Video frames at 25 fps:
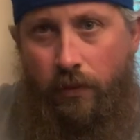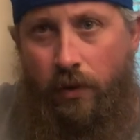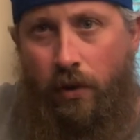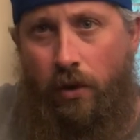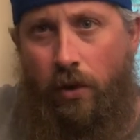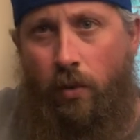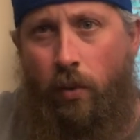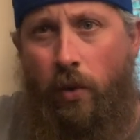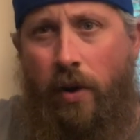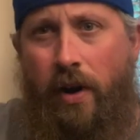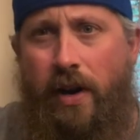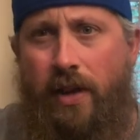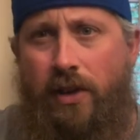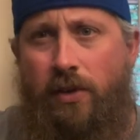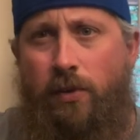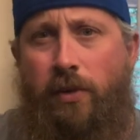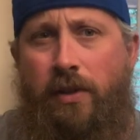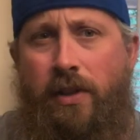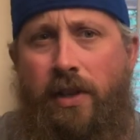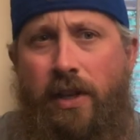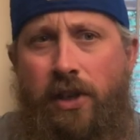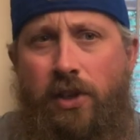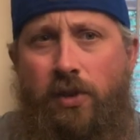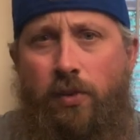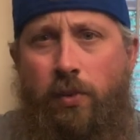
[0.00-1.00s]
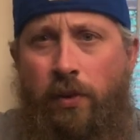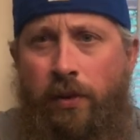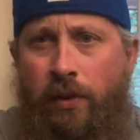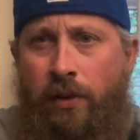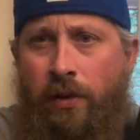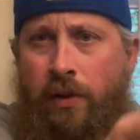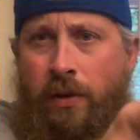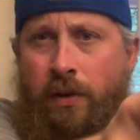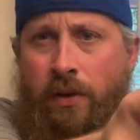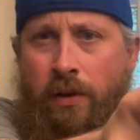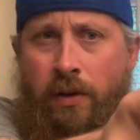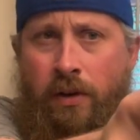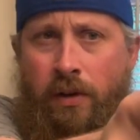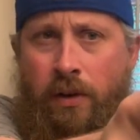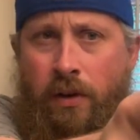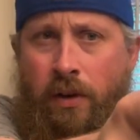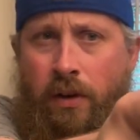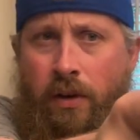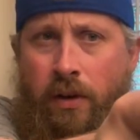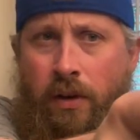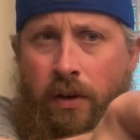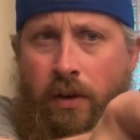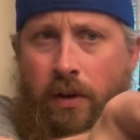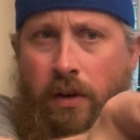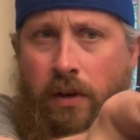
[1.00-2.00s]
Whereas with this one,
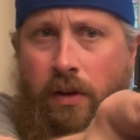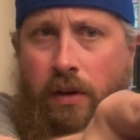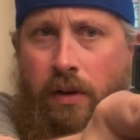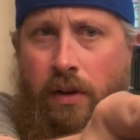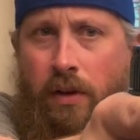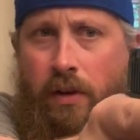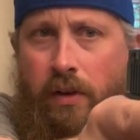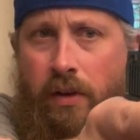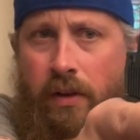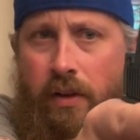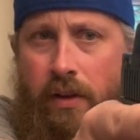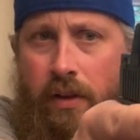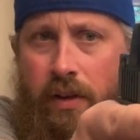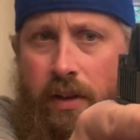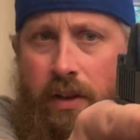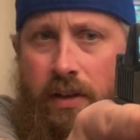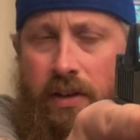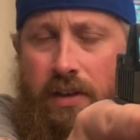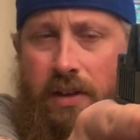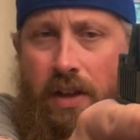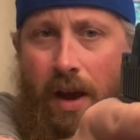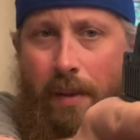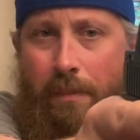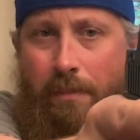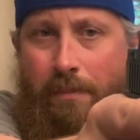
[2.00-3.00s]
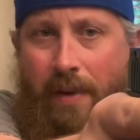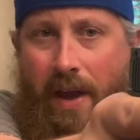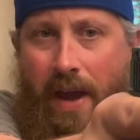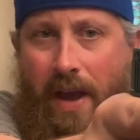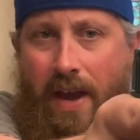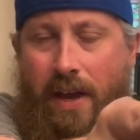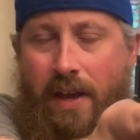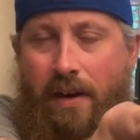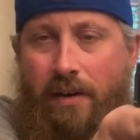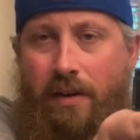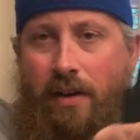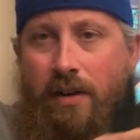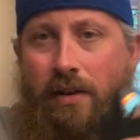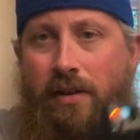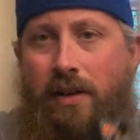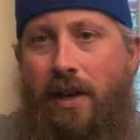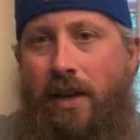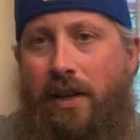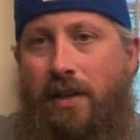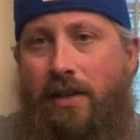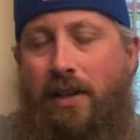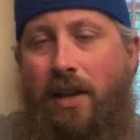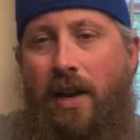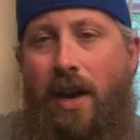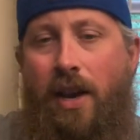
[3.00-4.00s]
it's not bad, because like I
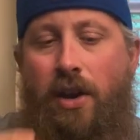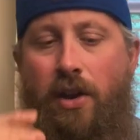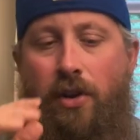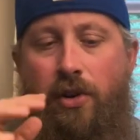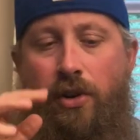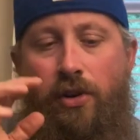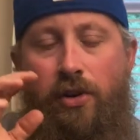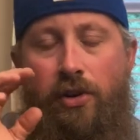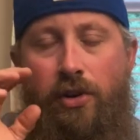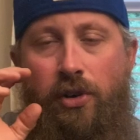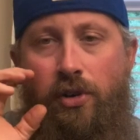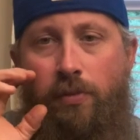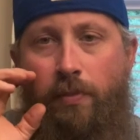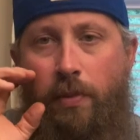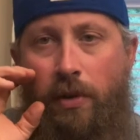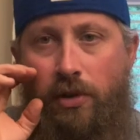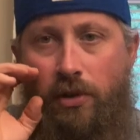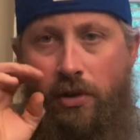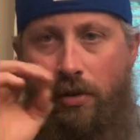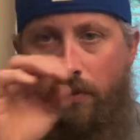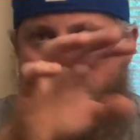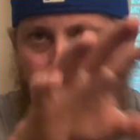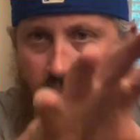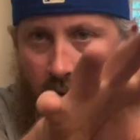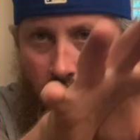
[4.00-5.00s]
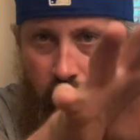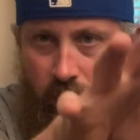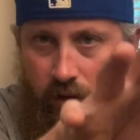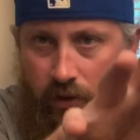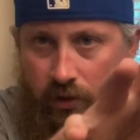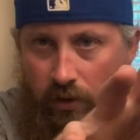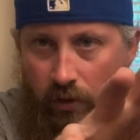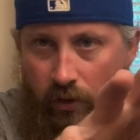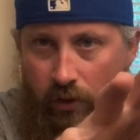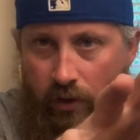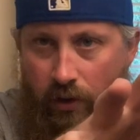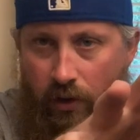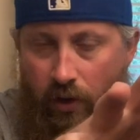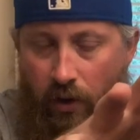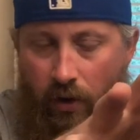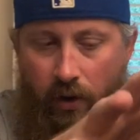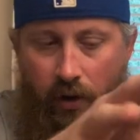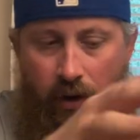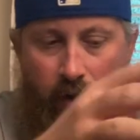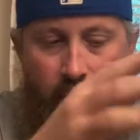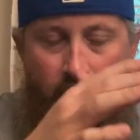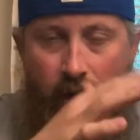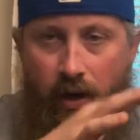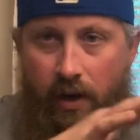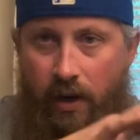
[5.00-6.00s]
said, I know you're supposed to focus on the
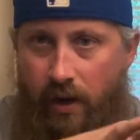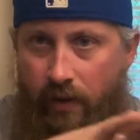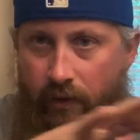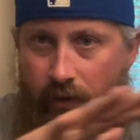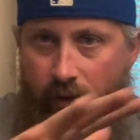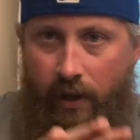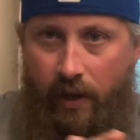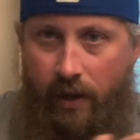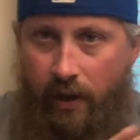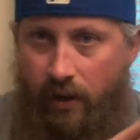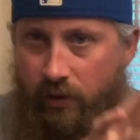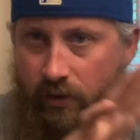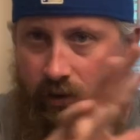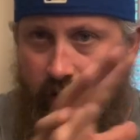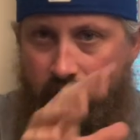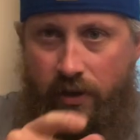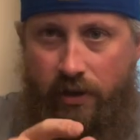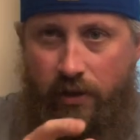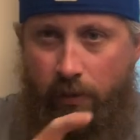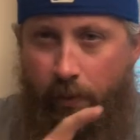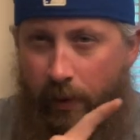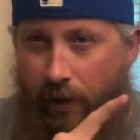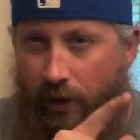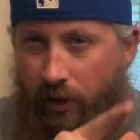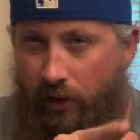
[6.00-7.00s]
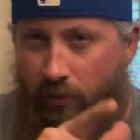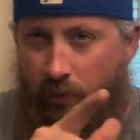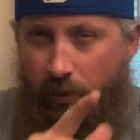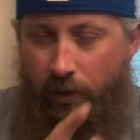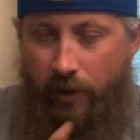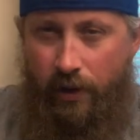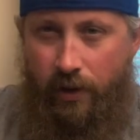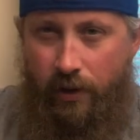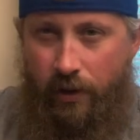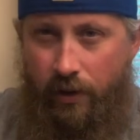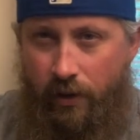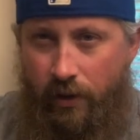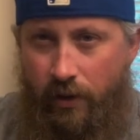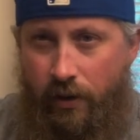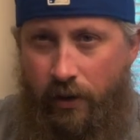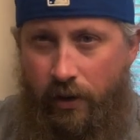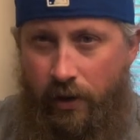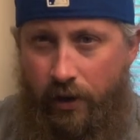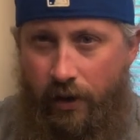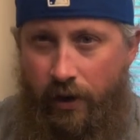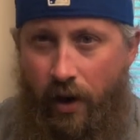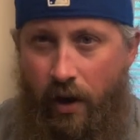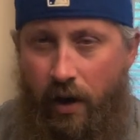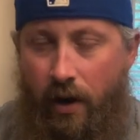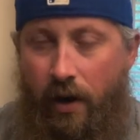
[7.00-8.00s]
target and everything else disappears, but the
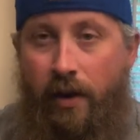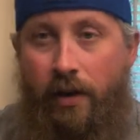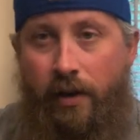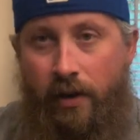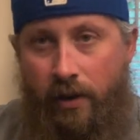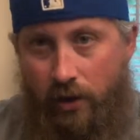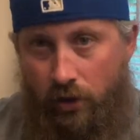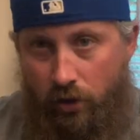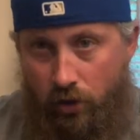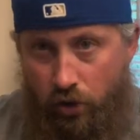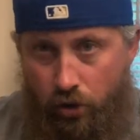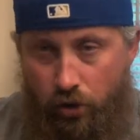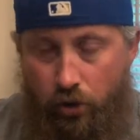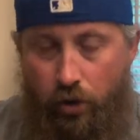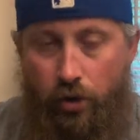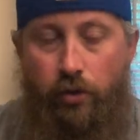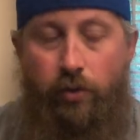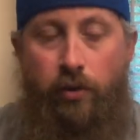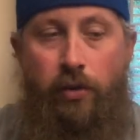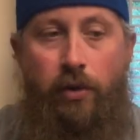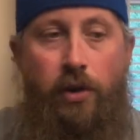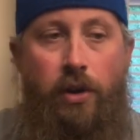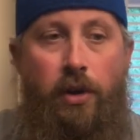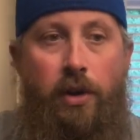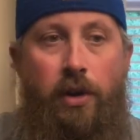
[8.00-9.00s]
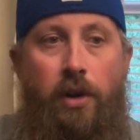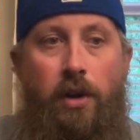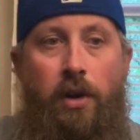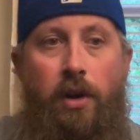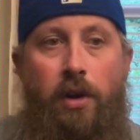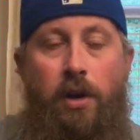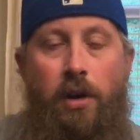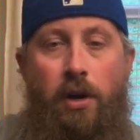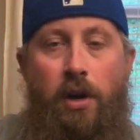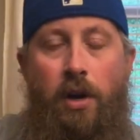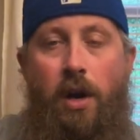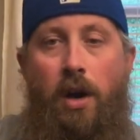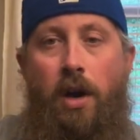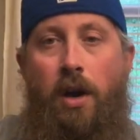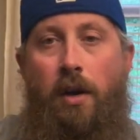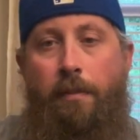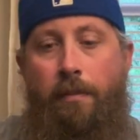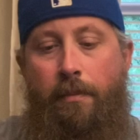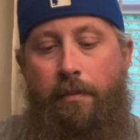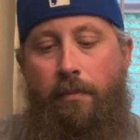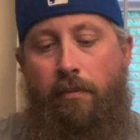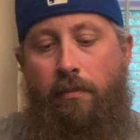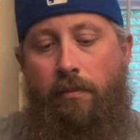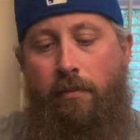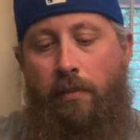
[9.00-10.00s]
dot, it's true.
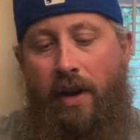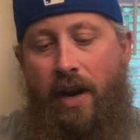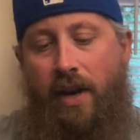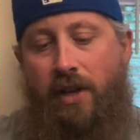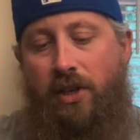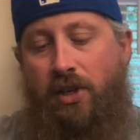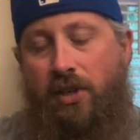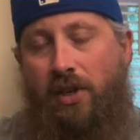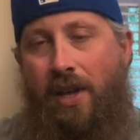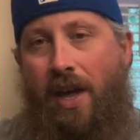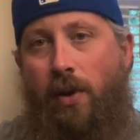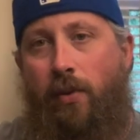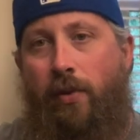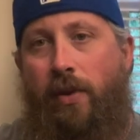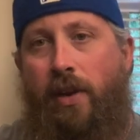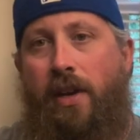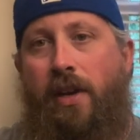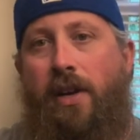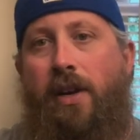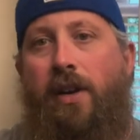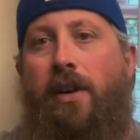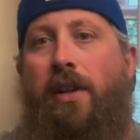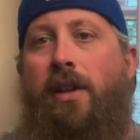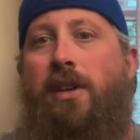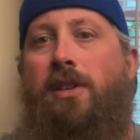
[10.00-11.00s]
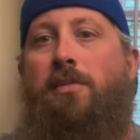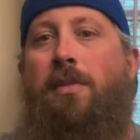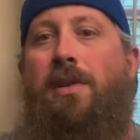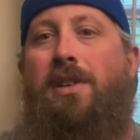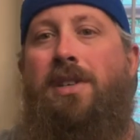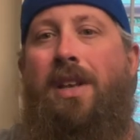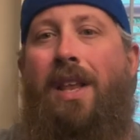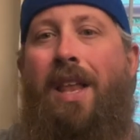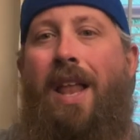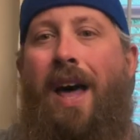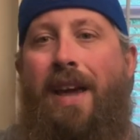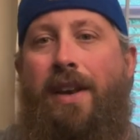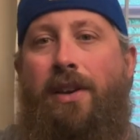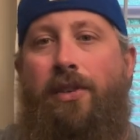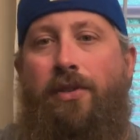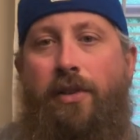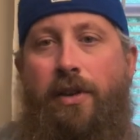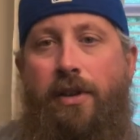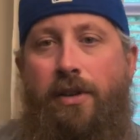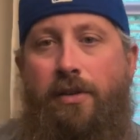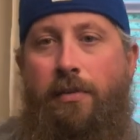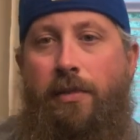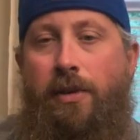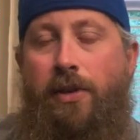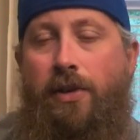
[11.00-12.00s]
But I don't get nearly as much light
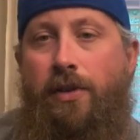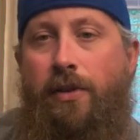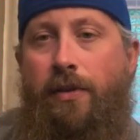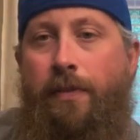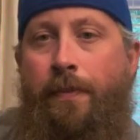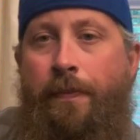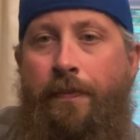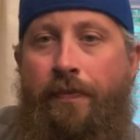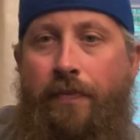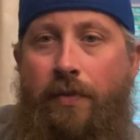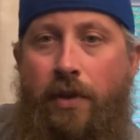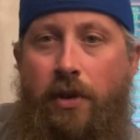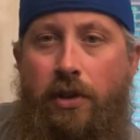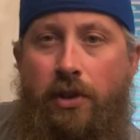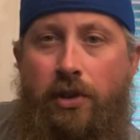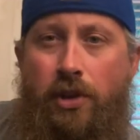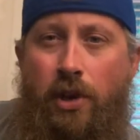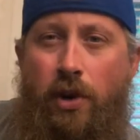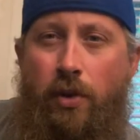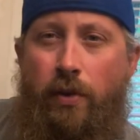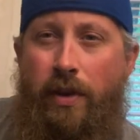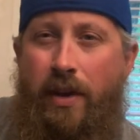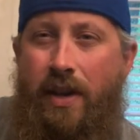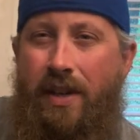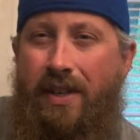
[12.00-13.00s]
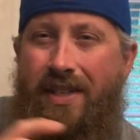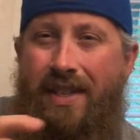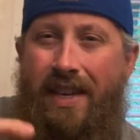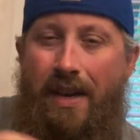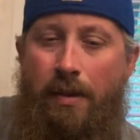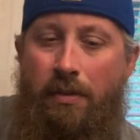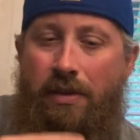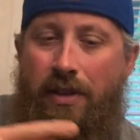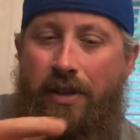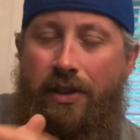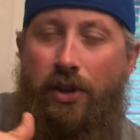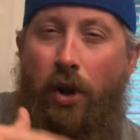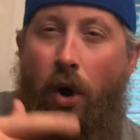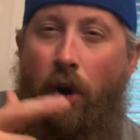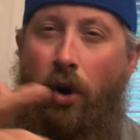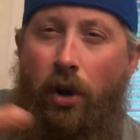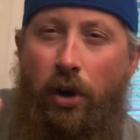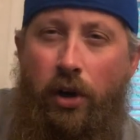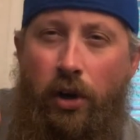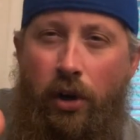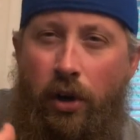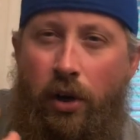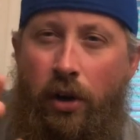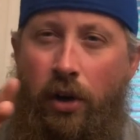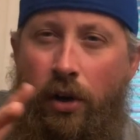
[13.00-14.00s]
transmission. So it seems
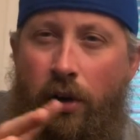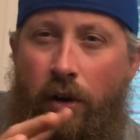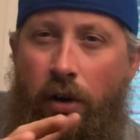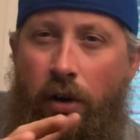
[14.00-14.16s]
darker.